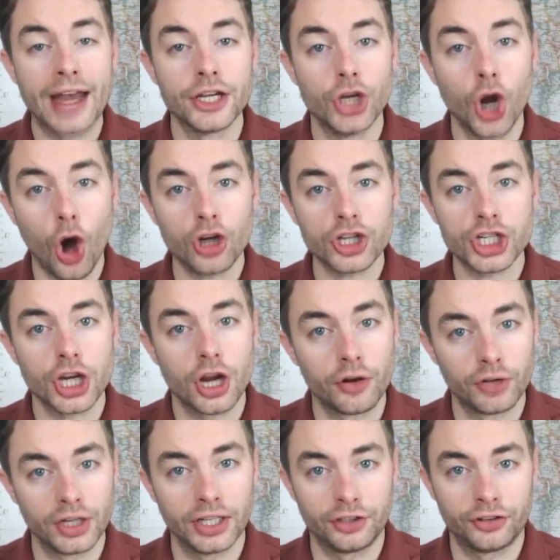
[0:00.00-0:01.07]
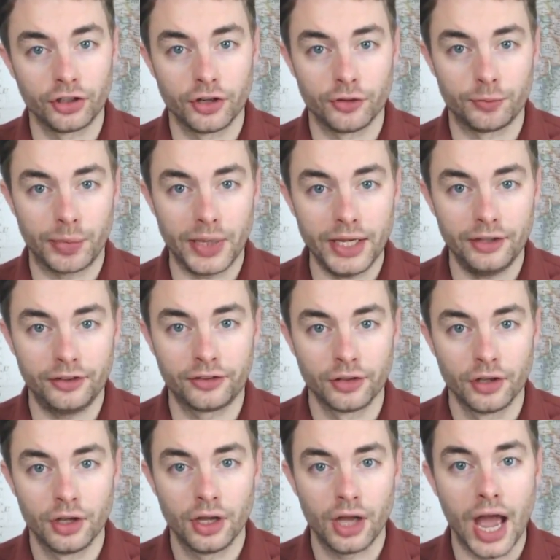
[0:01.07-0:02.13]
and not a religion of
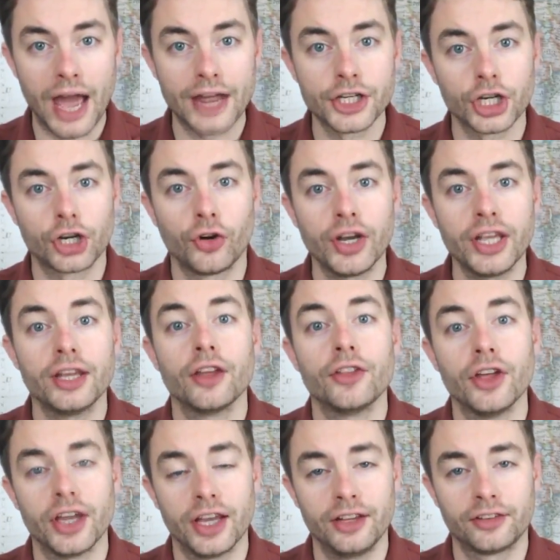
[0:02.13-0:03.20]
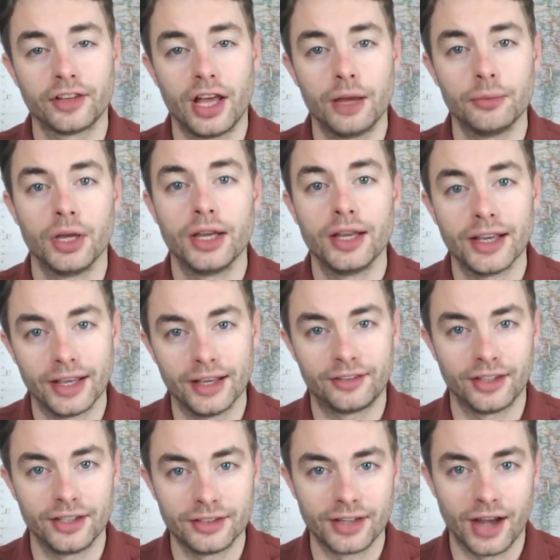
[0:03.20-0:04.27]
peace, and agree that Islam
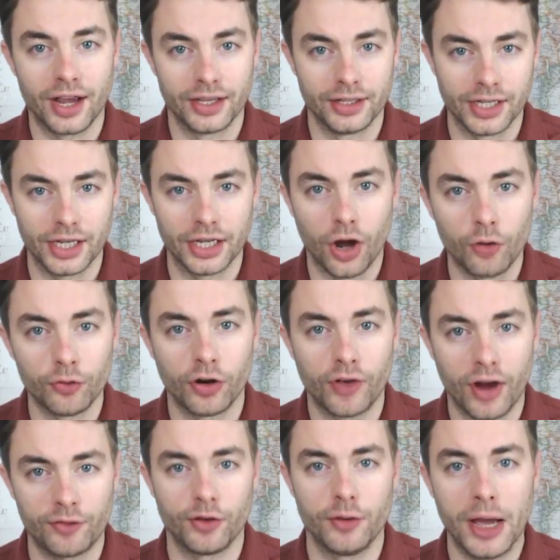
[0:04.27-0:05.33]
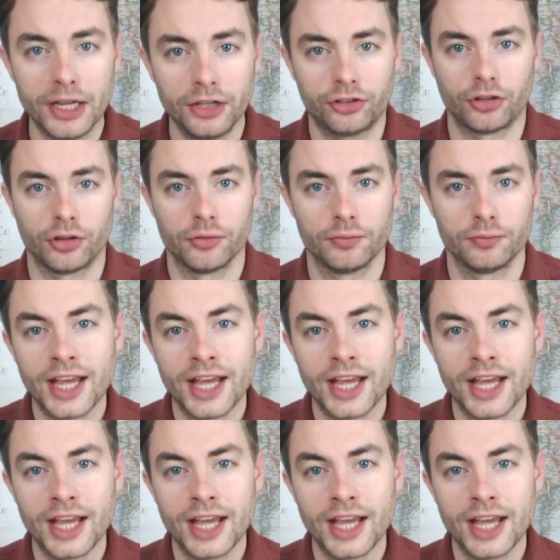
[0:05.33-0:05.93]
is in dire need of a reformation.